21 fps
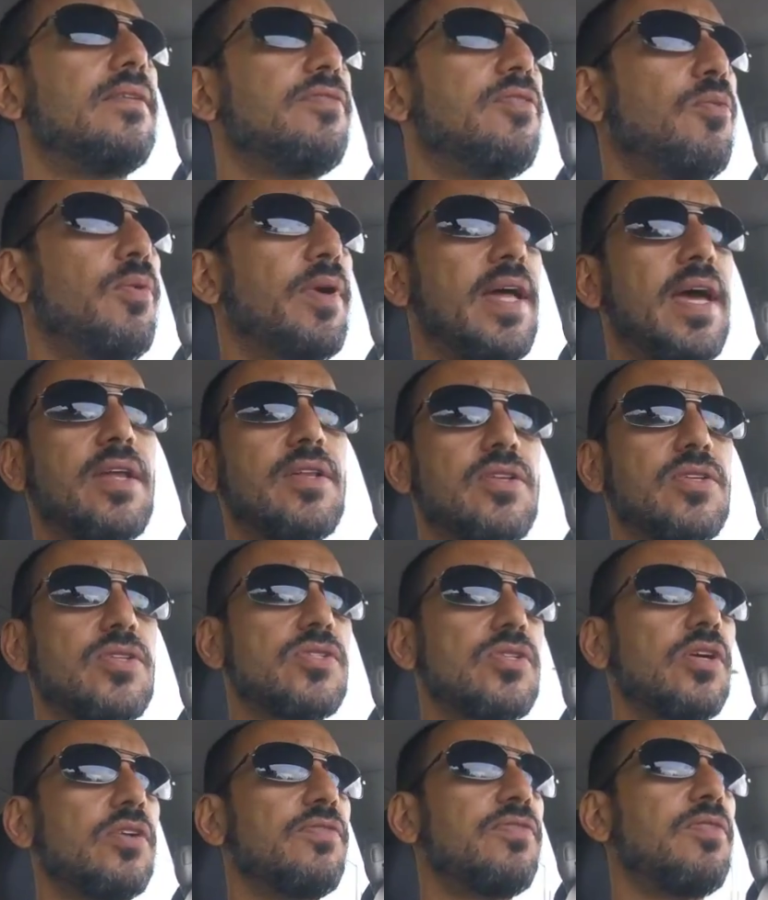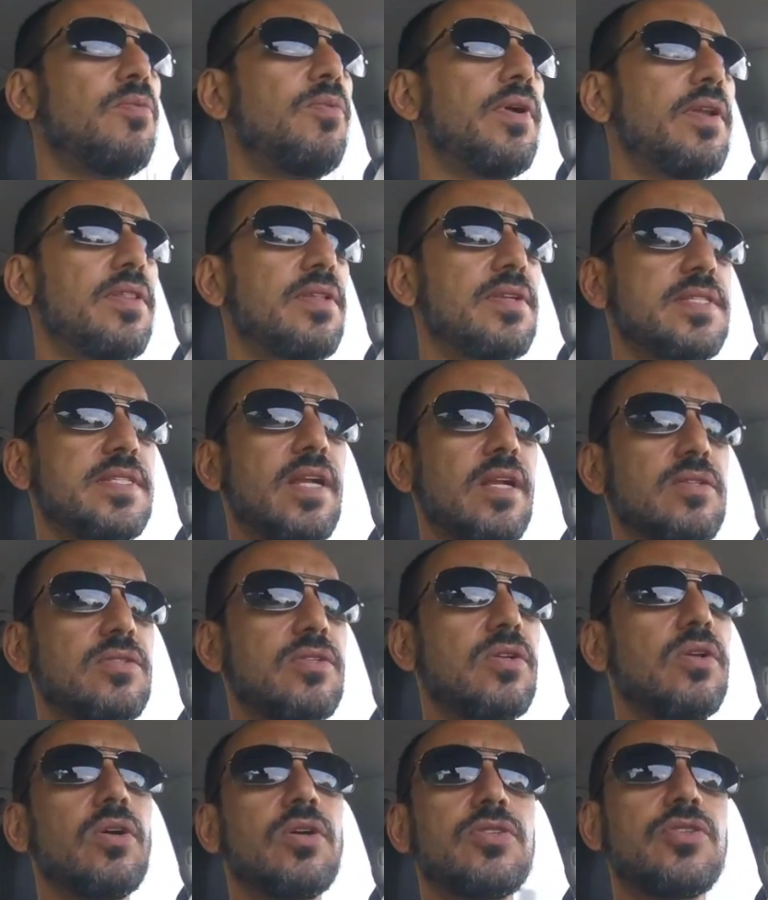From what I understood from one of the
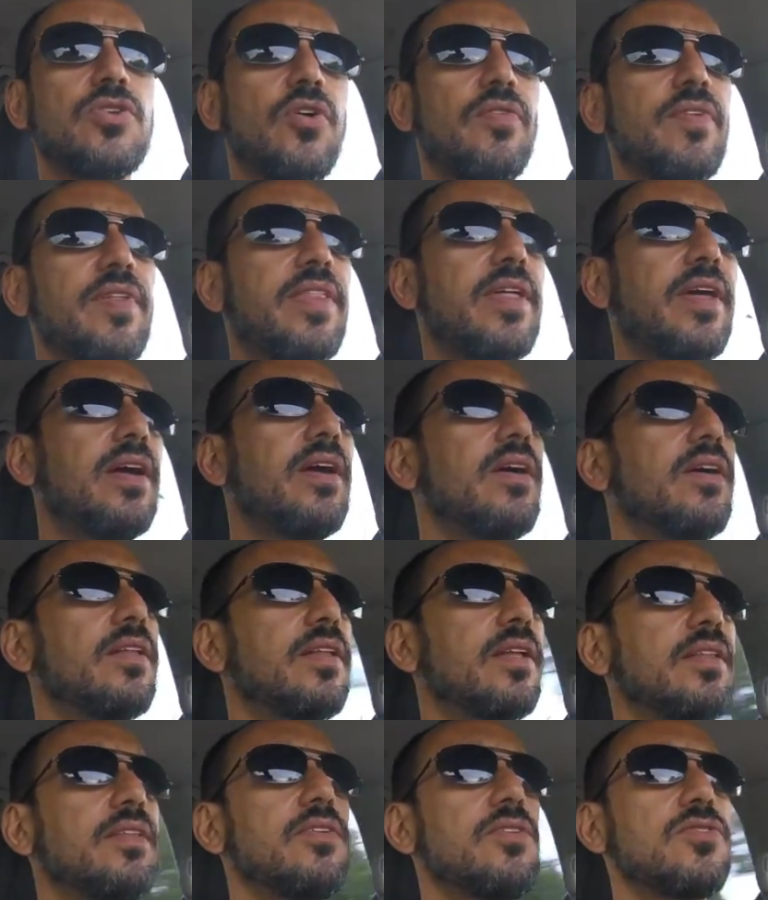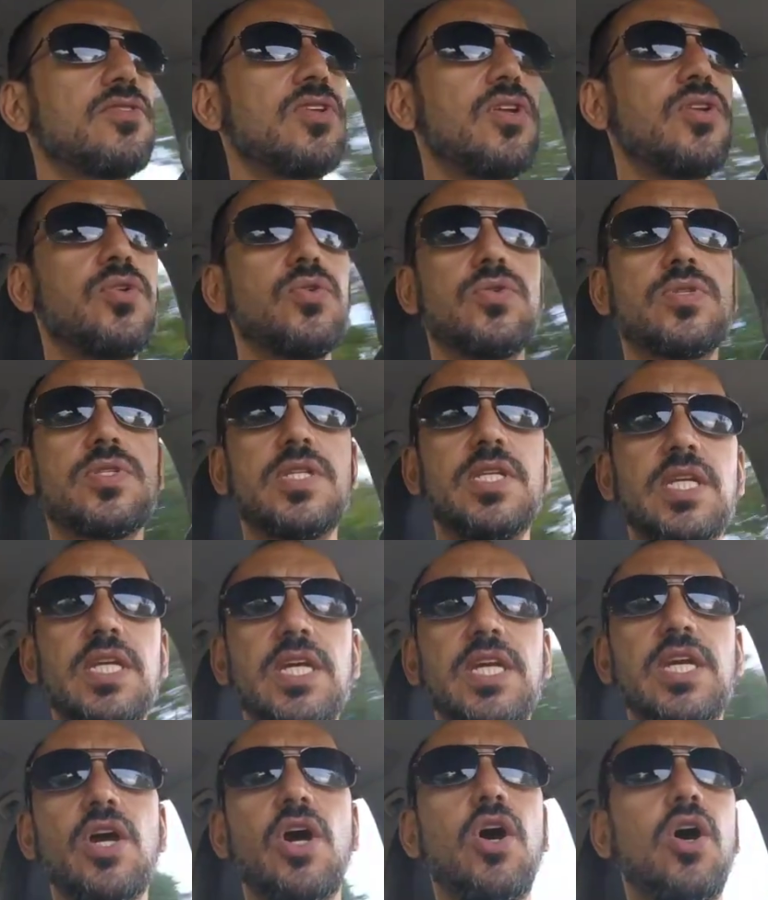sales clerks over there, that there's a new
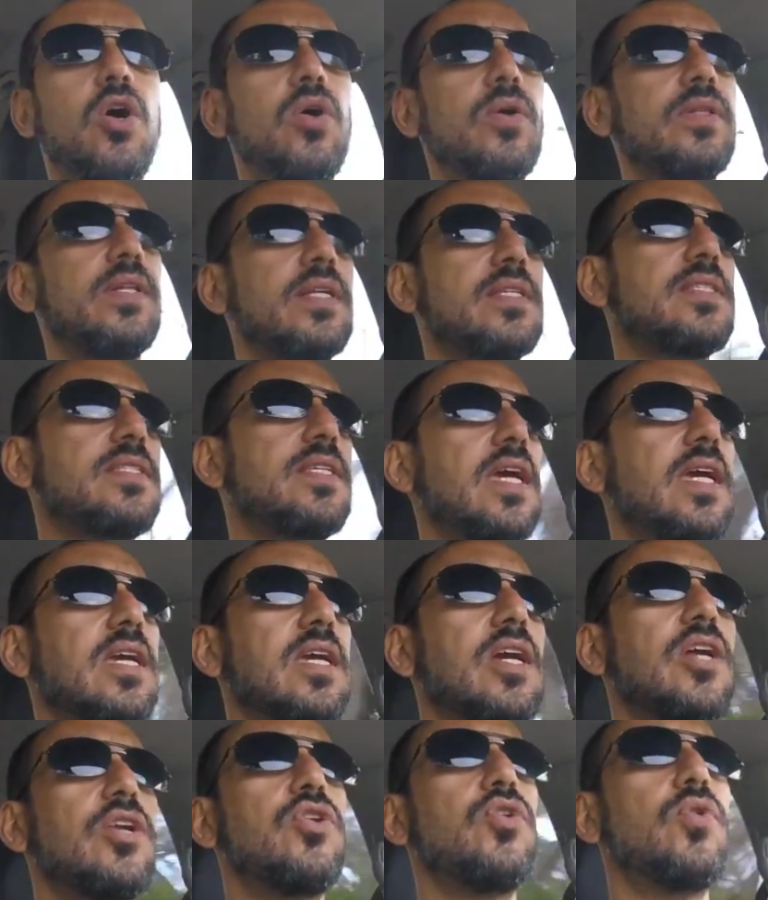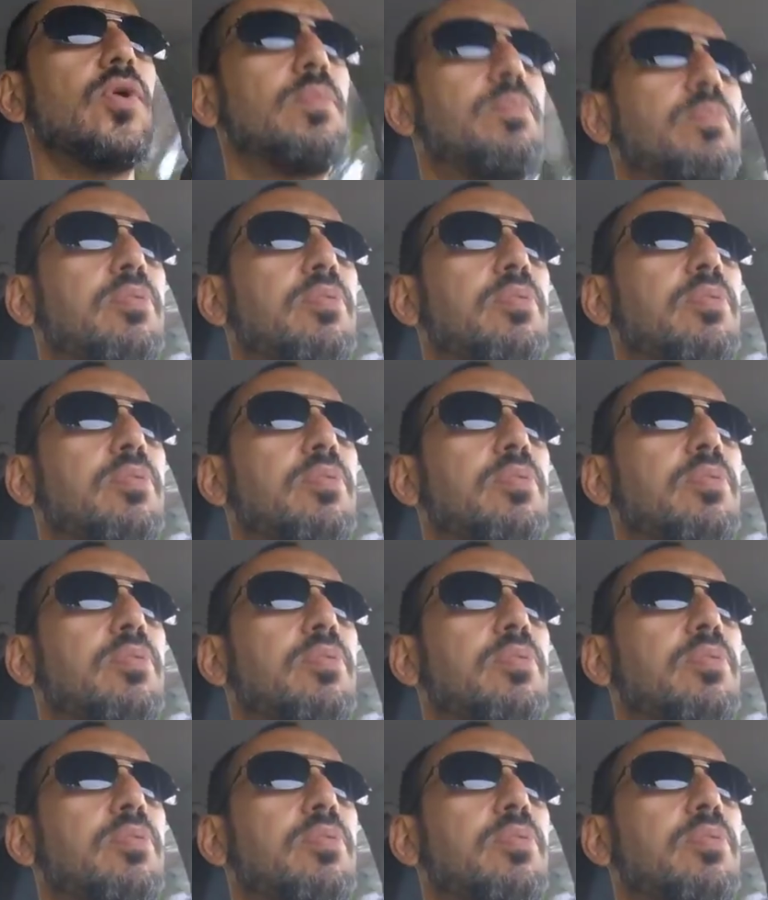CEO that's taking a new